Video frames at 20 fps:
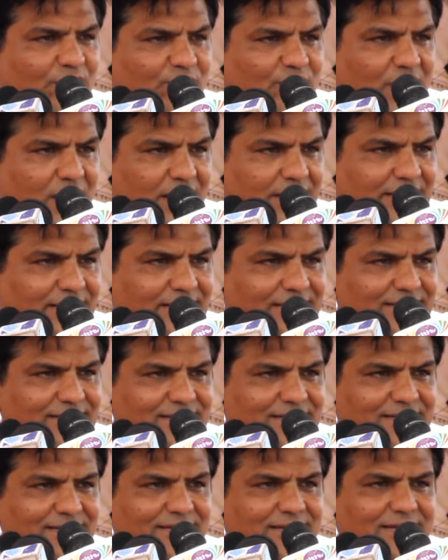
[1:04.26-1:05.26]
of Ghana.
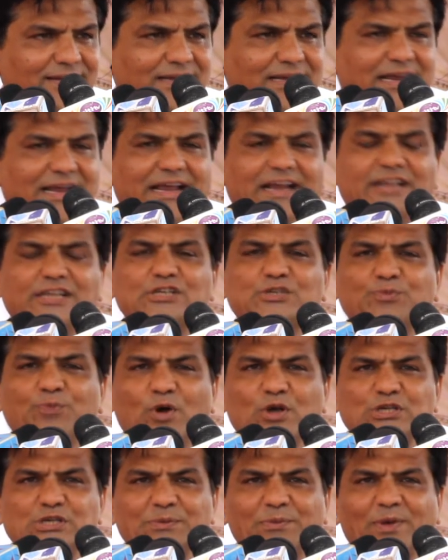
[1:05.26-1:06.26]
It is
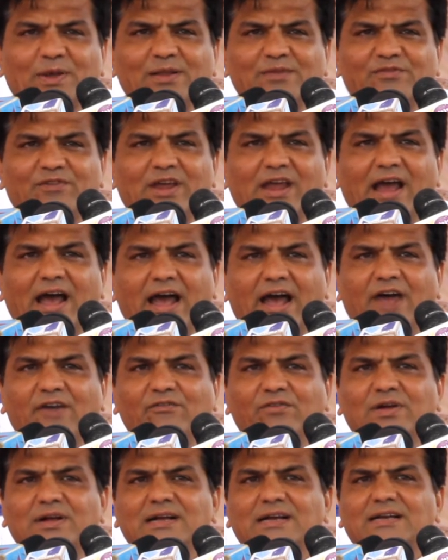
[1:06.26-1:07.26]
possible we
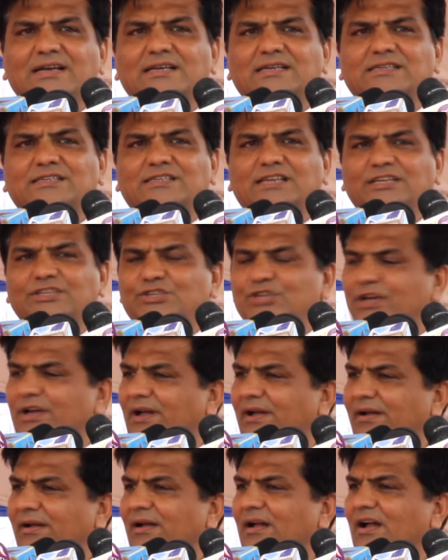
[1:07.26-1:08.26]
have such
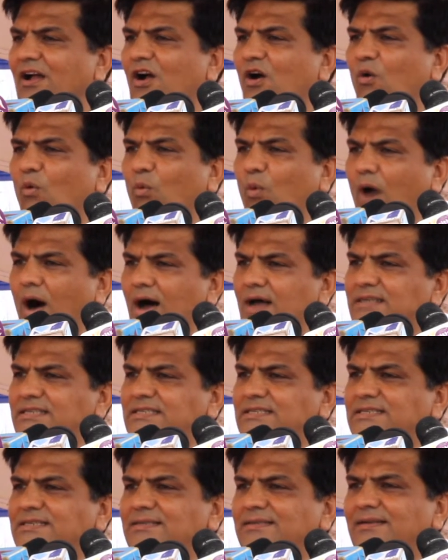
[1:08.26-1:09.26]
a
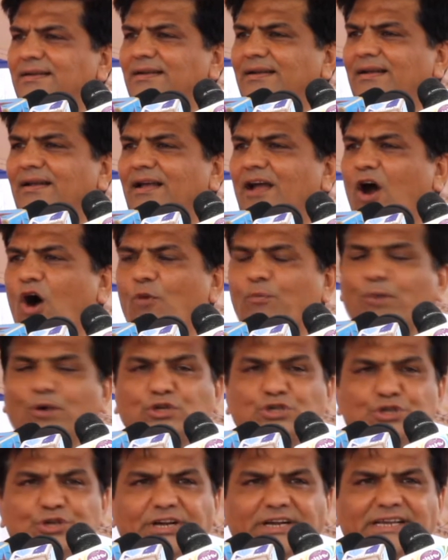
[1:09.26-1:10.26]
vast
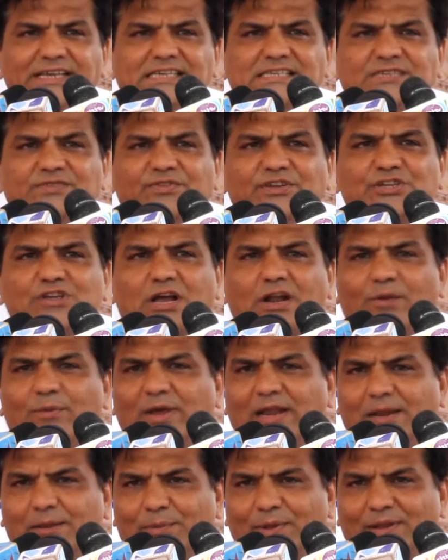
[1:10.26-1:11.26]
opportunities which are
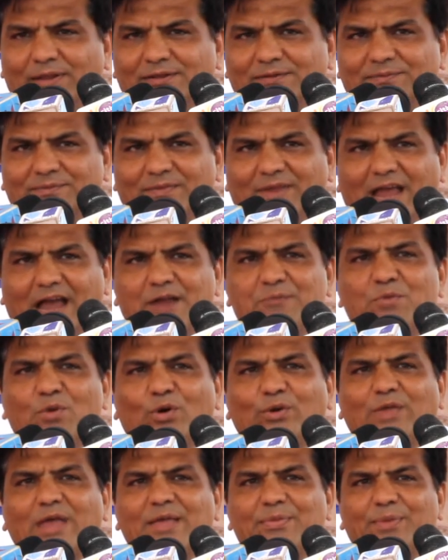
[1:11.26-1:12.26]
available, and
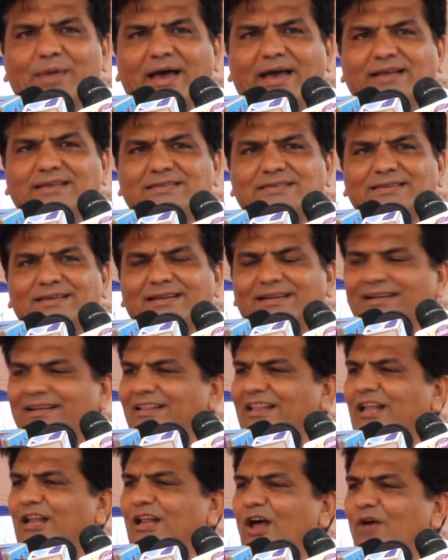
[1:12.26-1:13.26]
more than that,
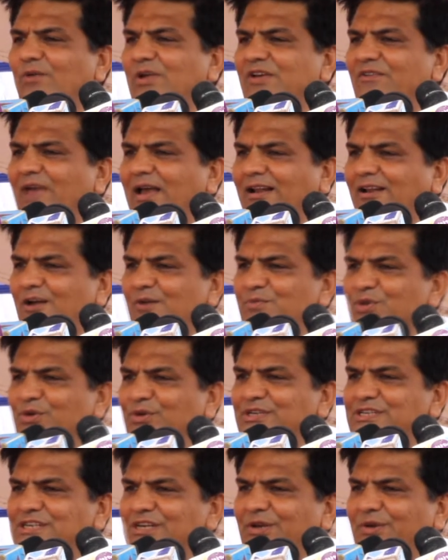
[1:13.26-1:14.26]
the lovely welcome you
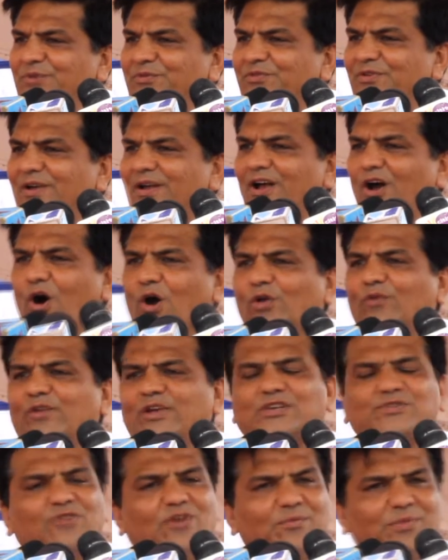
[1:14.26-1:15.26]
receive
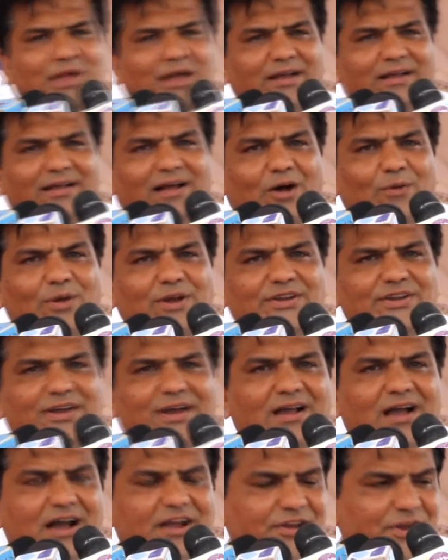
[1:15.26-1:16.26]
always from the, our
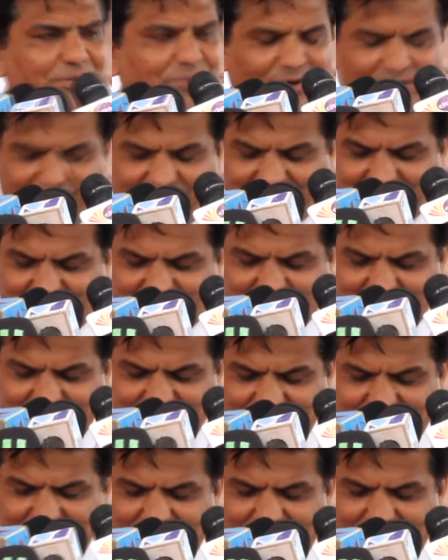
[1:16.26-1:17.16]
dear Ghanaian brothers.